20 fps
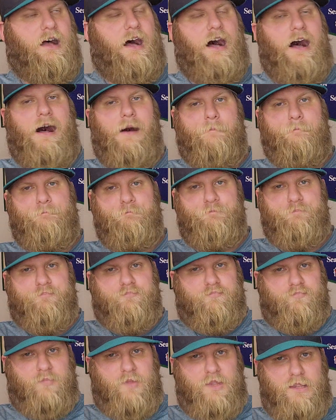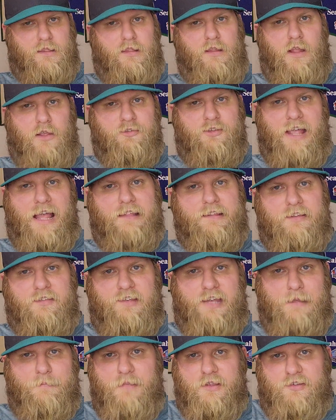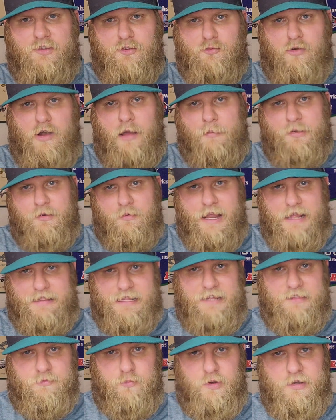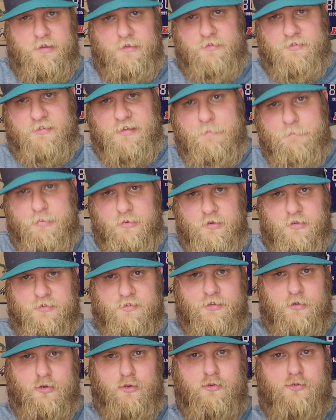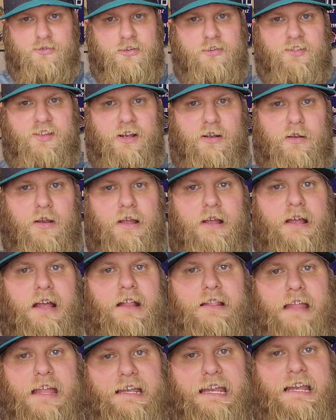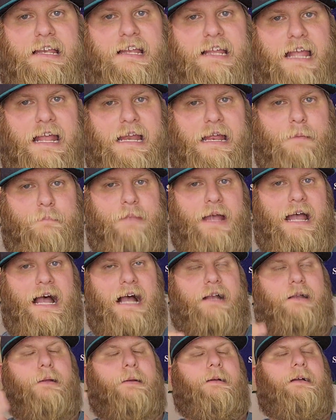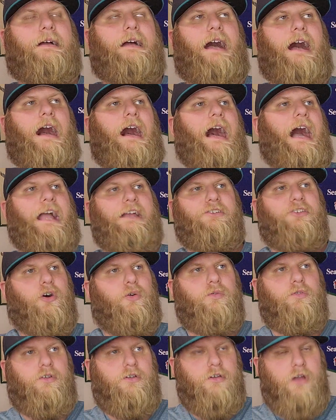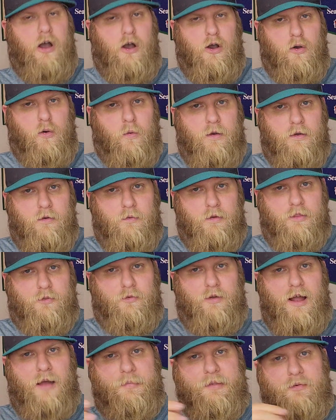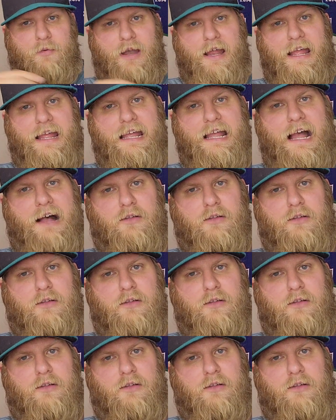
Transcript: Um, so yeah, this team misses Robbie Ray. That's one of the simplest solutions here. They need to get him back. I don't know with Robbie Ray